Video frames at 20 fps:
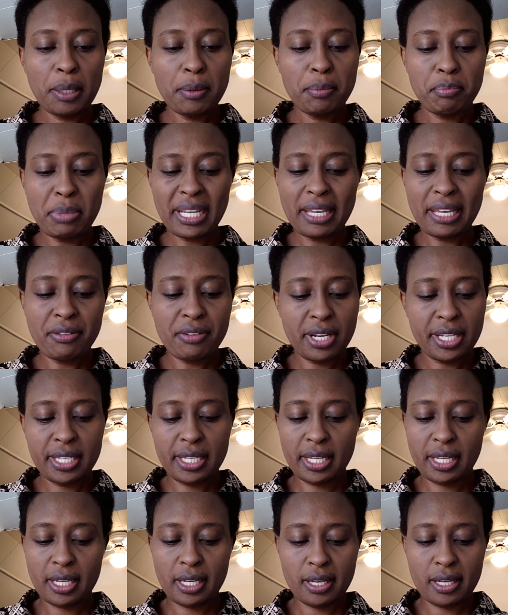But I read
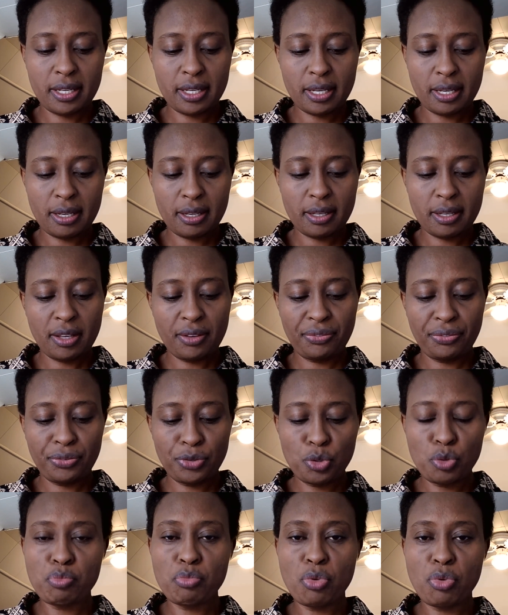a
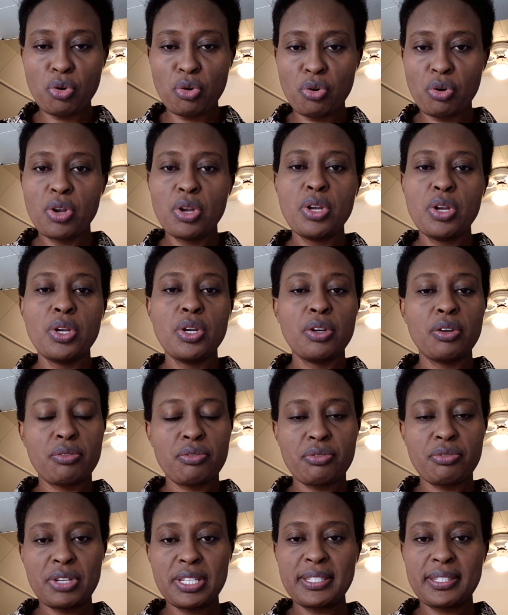few more
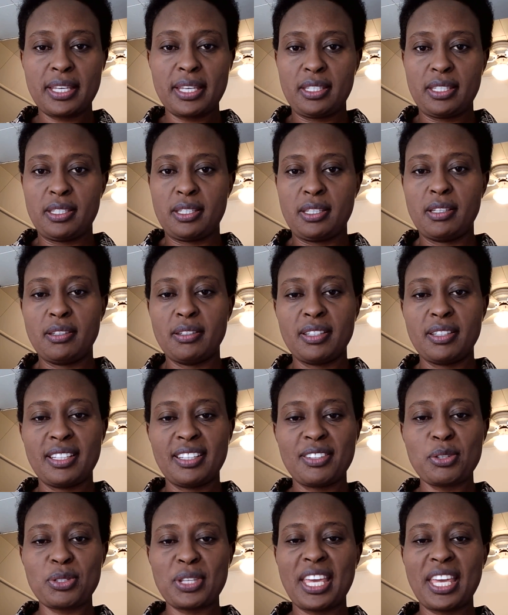research
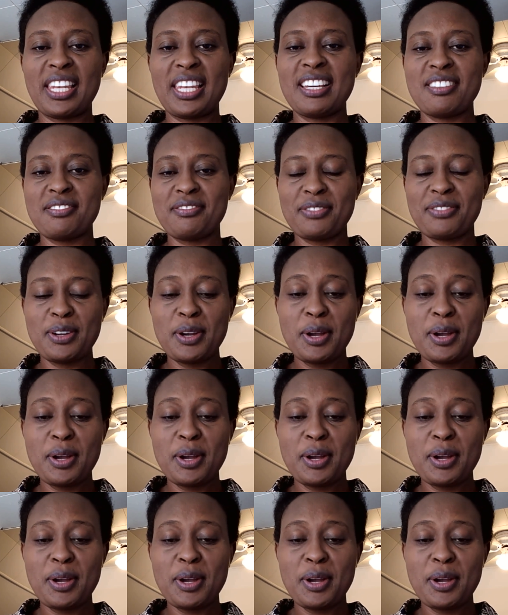because I love